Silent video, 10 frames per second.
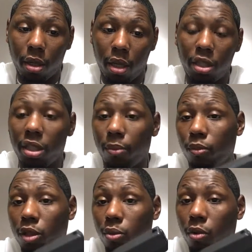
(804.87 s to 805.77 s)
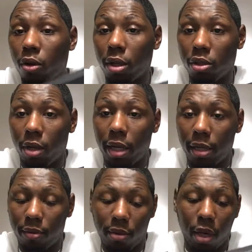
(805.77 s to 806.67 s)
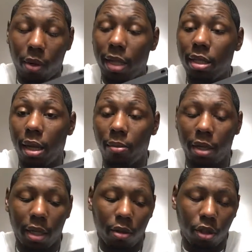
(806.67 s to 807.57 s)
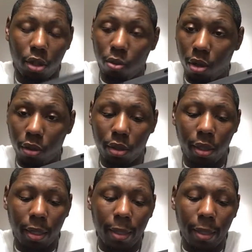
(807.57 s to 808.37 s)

I'm just working, so I don't got time right now. She works.